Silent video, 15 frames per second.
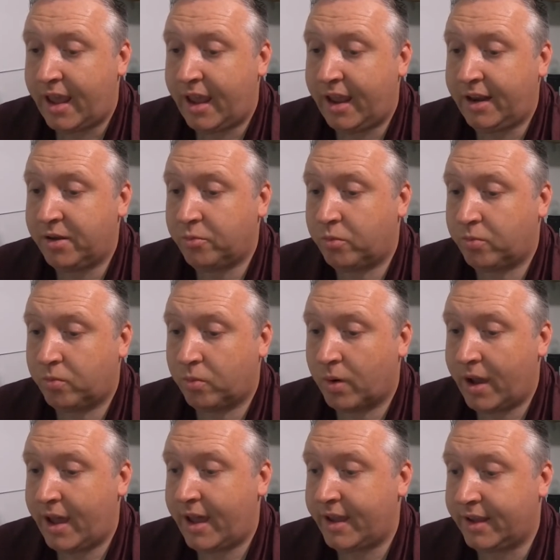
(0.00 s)
in a
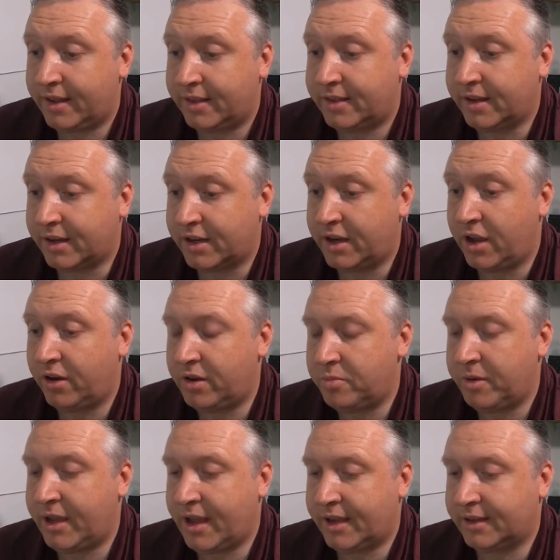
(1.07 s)
way that can only
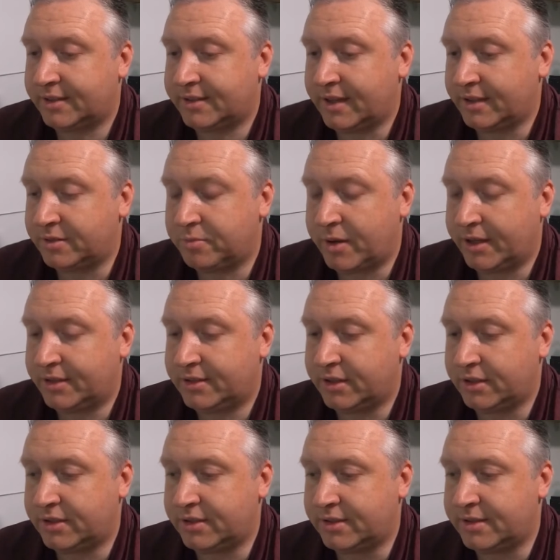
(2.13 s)
be accessed by
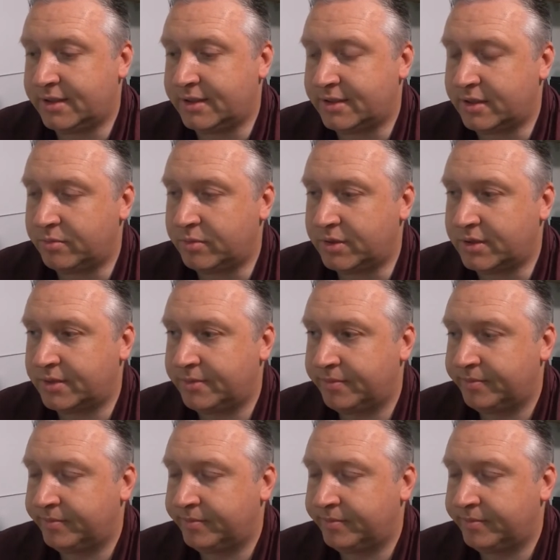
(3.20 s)
certain systems.